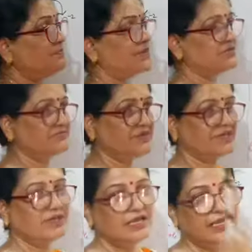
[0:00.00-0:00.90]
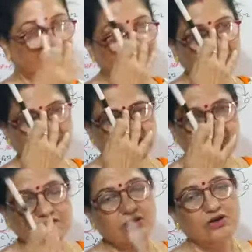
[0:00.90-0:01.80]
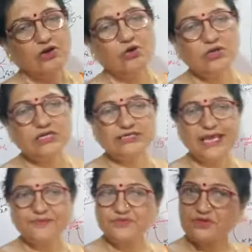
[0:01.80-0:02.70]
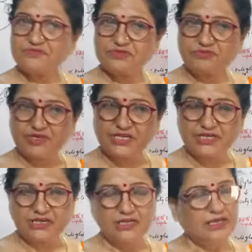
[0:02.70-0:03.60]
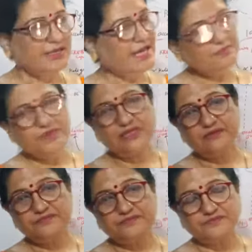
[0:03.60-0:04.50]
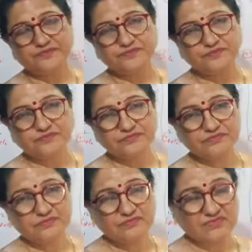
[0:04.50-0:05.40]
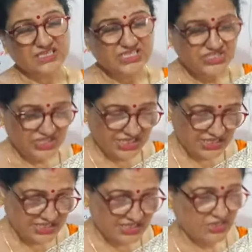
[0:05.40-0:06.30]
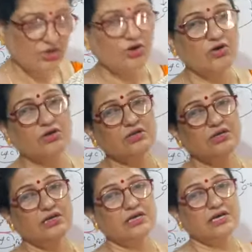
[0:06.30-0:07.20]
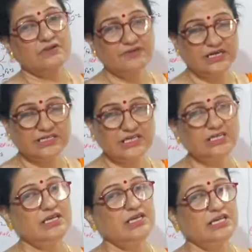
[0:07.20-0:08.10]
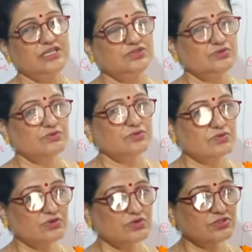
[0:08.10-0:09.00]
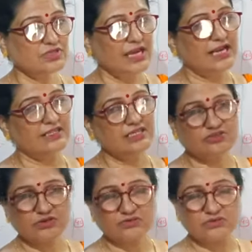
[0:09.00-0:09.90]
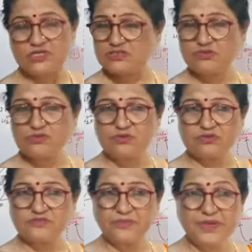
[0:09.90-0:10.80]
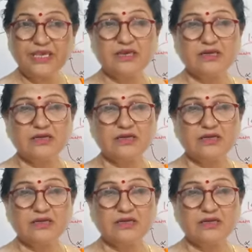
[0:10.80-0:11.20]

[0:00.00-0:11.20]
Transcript: pathway in which all types of nutrient can be changed or converted into glucose, and this glucose will be